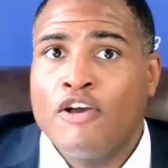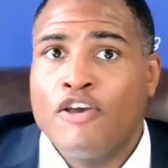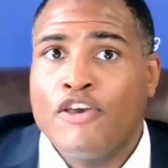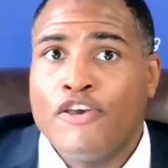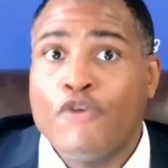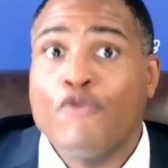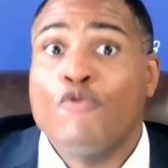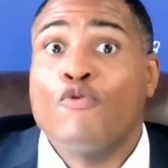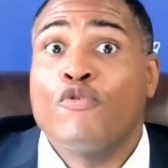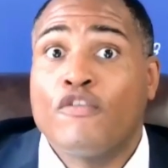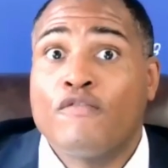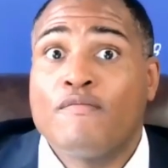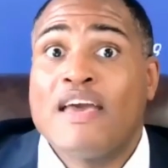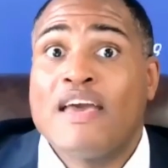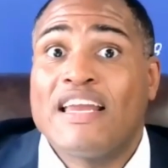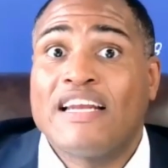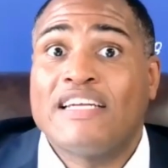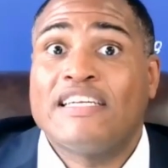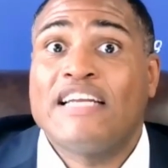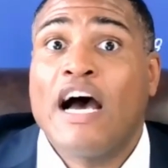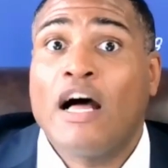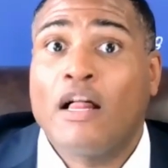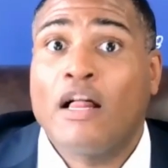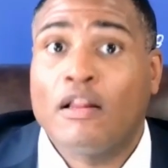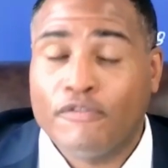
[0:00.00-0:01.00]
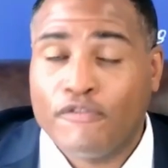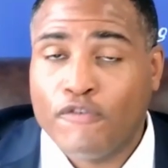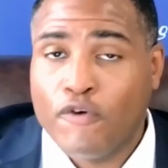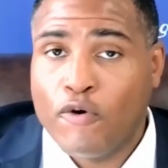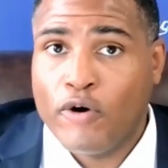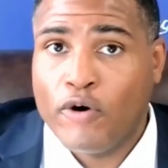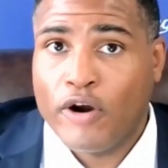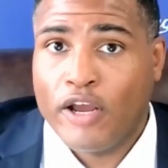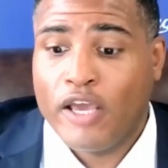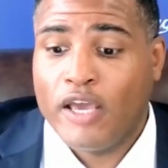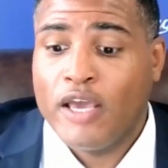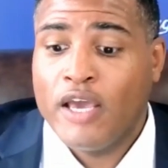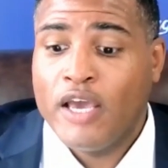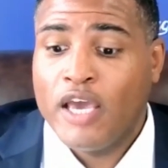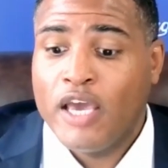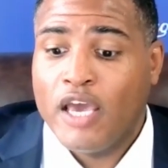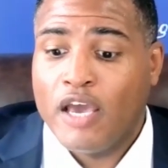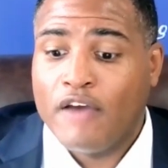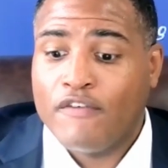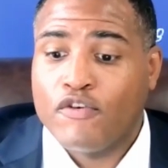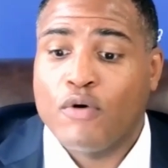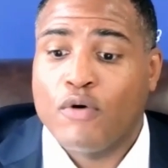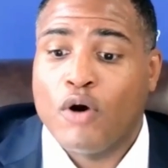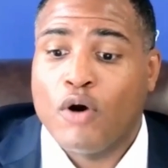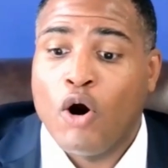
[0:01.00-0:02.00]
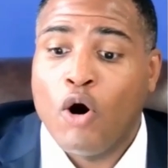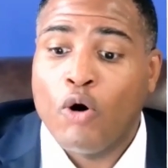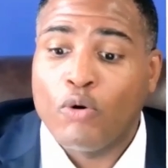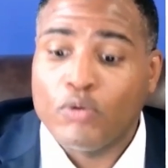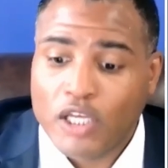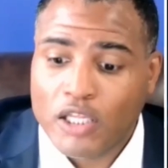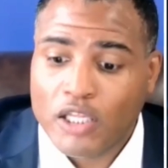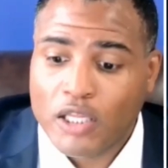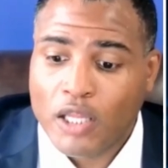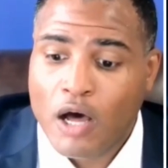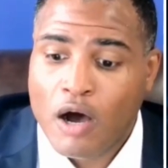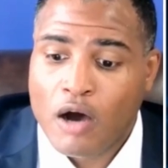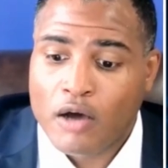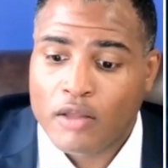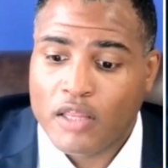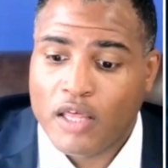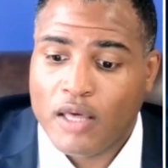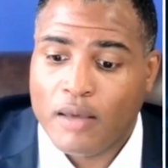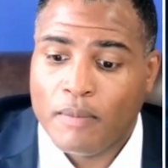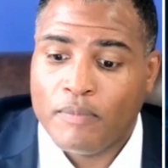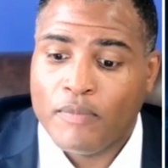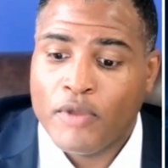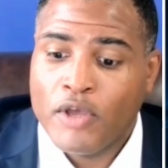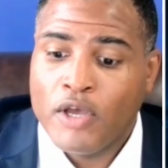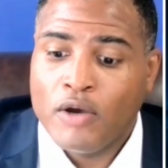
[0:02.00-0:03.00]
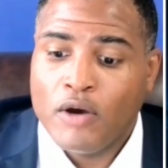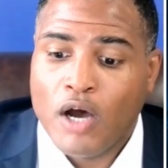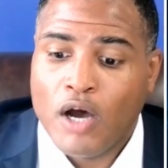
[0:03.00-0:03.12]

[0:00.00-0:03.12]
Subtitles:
you would have made $1.40 if you were only long them